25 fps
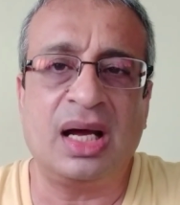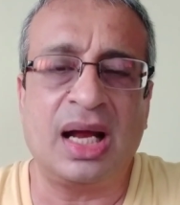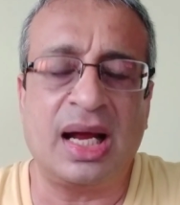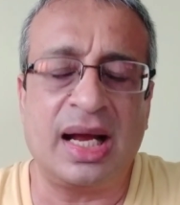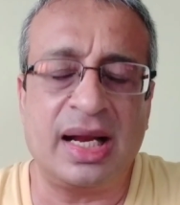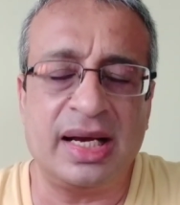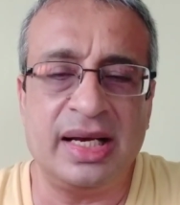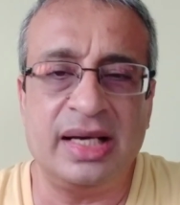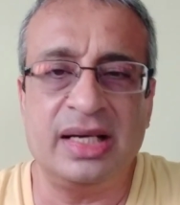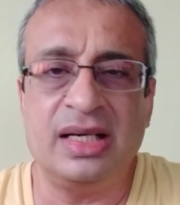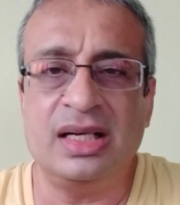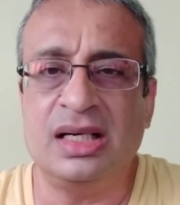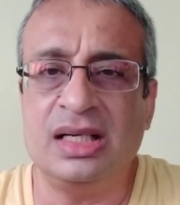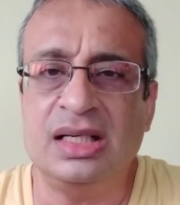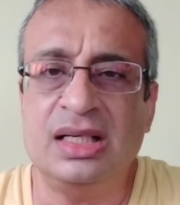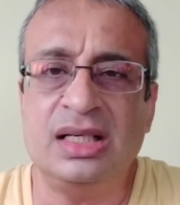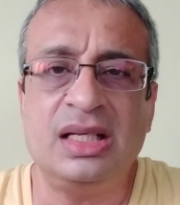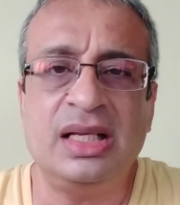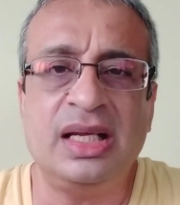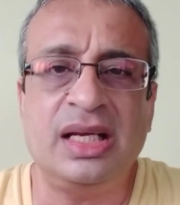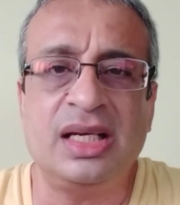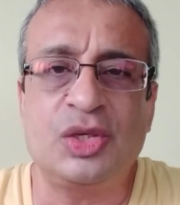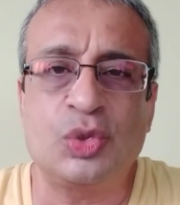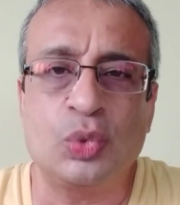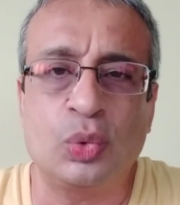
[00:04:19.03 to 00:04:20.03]
and in
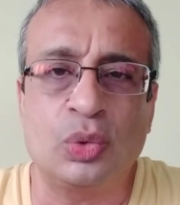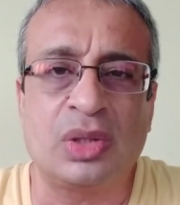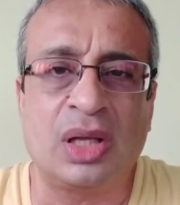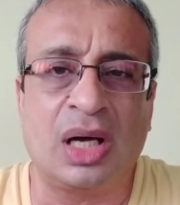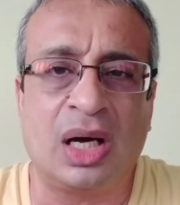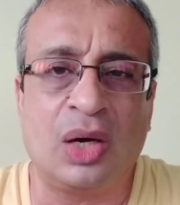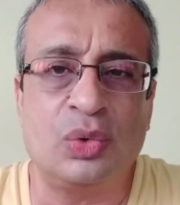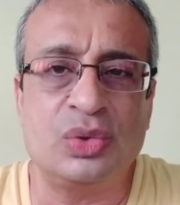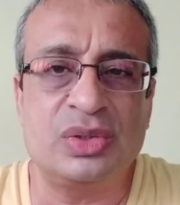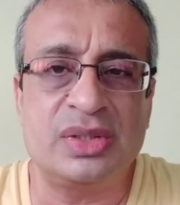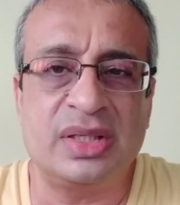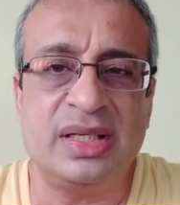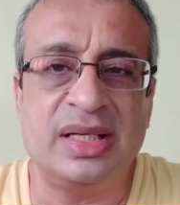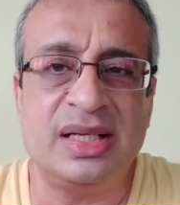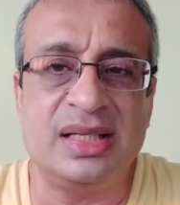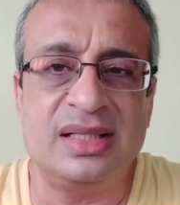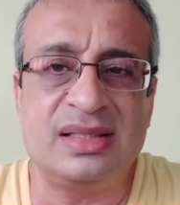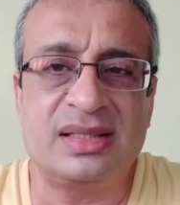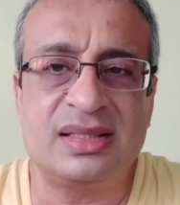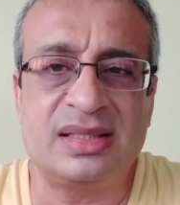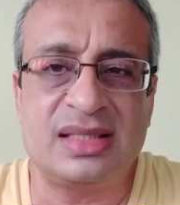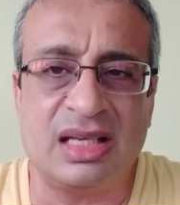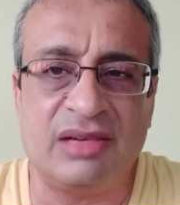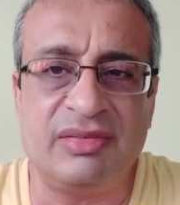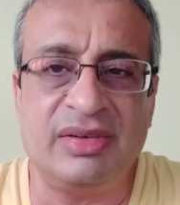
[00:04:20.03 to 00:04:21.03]
early two thousand
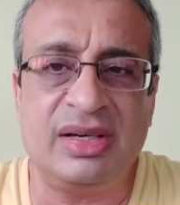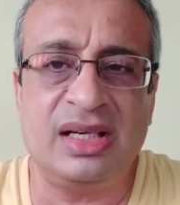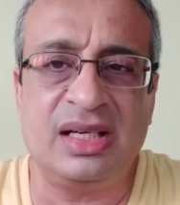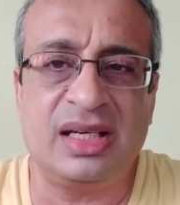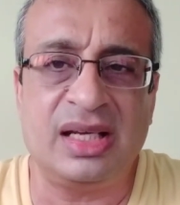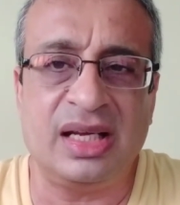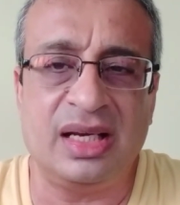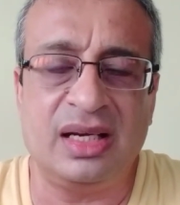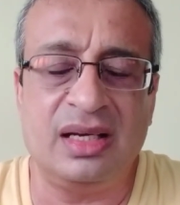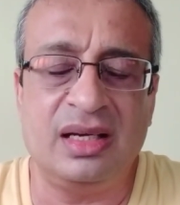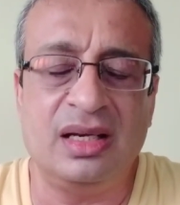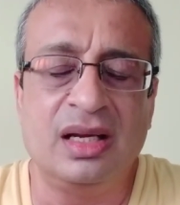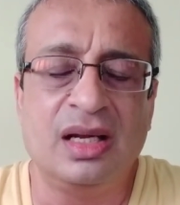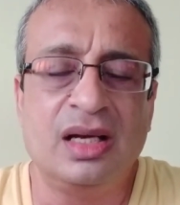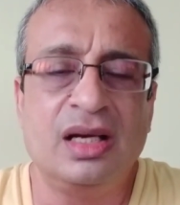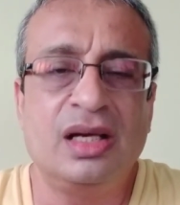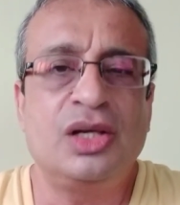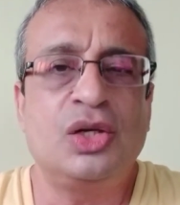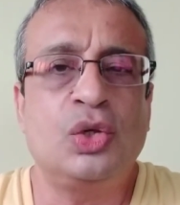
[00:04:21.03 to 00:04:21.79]
seventeen,